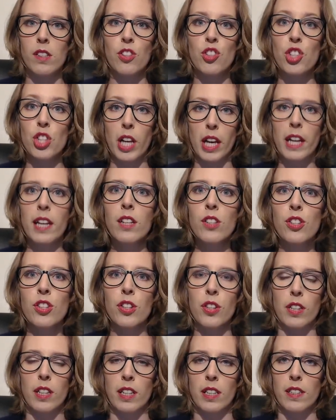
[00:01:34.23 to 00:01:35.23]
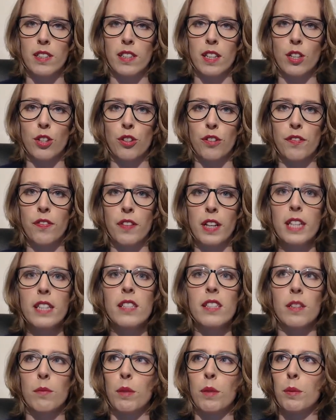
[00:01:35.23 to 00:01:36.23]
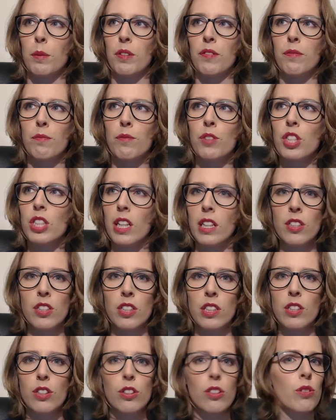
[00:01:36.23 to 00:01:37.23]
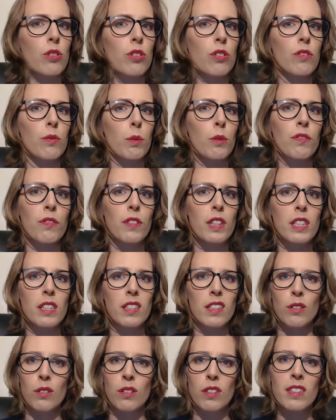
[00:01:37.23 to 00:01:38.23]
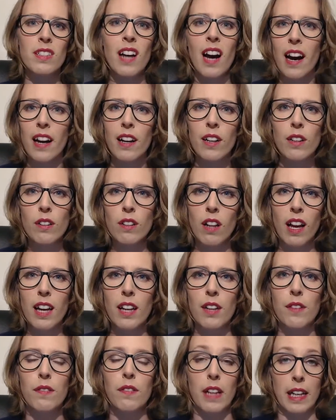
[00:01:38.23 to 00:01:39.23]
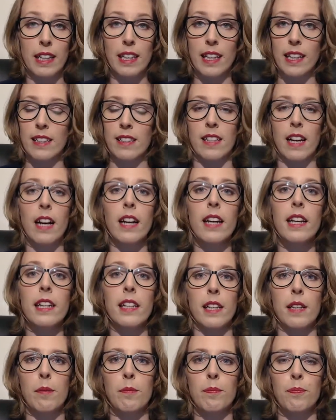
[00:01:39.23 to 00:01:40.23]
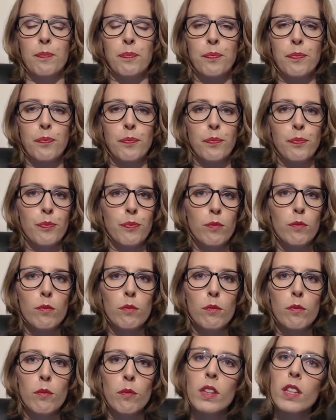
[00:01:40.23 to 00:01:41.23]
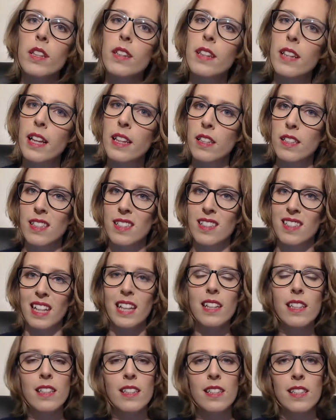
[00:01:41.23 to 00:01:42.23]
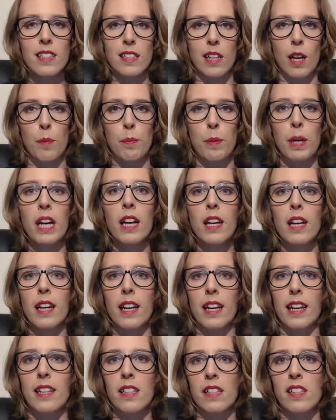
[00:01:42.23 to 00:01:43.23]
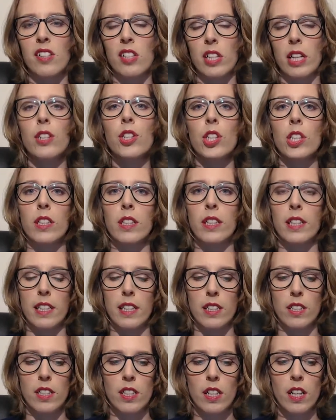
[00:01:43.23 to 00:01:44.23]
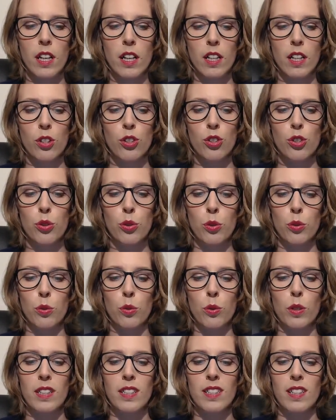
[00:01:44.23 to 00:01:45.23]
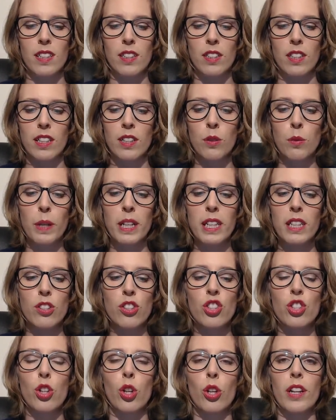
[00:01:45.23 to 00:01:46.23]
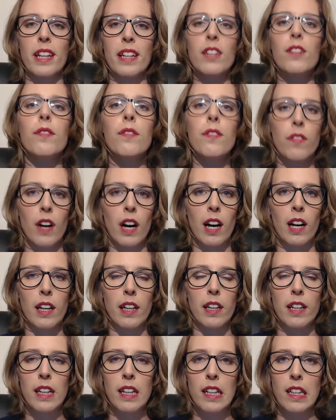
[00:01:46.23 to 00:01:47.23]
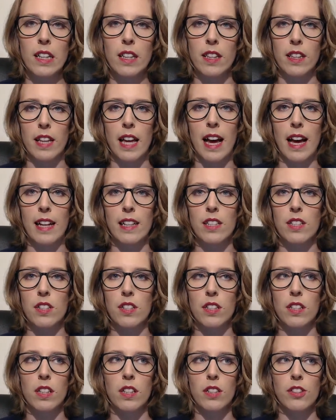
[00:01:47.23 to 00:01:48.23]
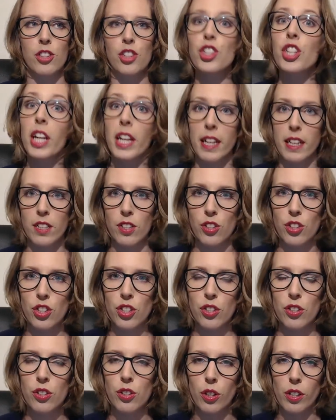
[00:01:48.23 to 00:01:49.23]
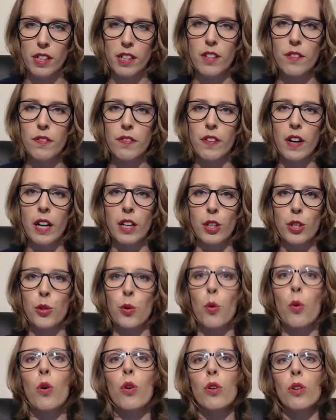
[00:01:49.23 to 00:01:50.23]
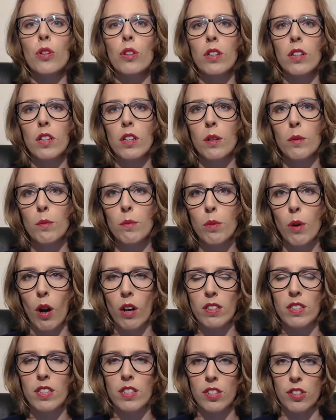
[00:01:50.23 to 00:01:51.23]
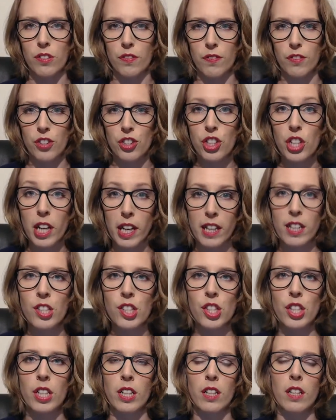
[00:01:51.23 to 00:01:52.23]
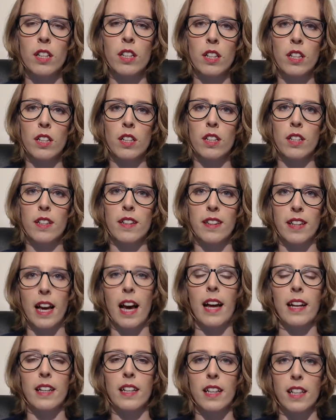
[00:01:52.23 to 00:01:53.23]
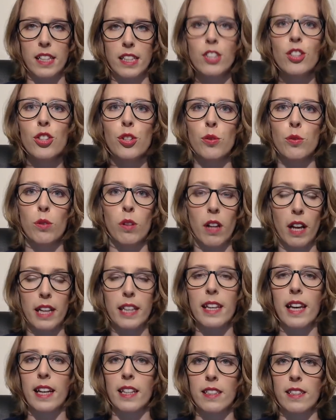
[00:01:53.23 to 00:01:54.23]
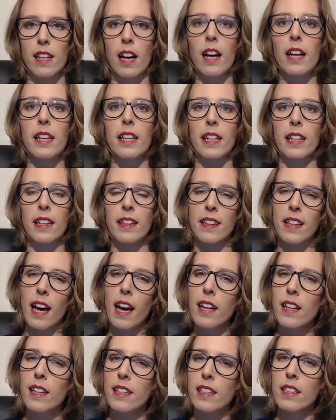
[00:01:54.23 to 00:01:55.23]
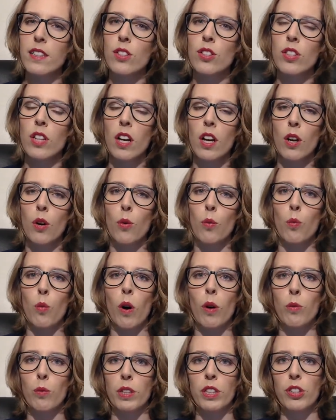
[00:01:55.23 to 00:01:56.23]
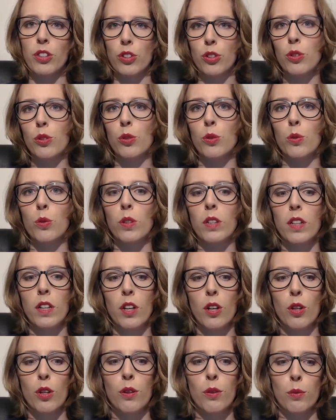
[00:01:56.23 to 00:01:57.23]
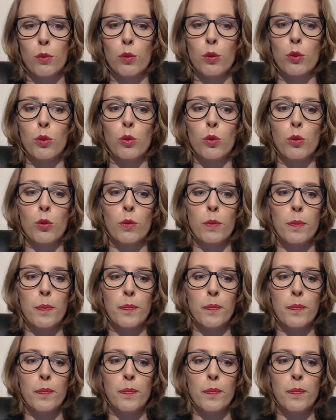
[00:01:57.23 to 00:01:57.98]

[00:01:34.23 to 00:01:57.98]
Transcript: change things that you're facing, maybe change issues you've been facing your entire life, like anxiety. Then the second step in a session is to, in a way, solidify that change, solidify your process of changing that issue like anxiety. And that is what we do through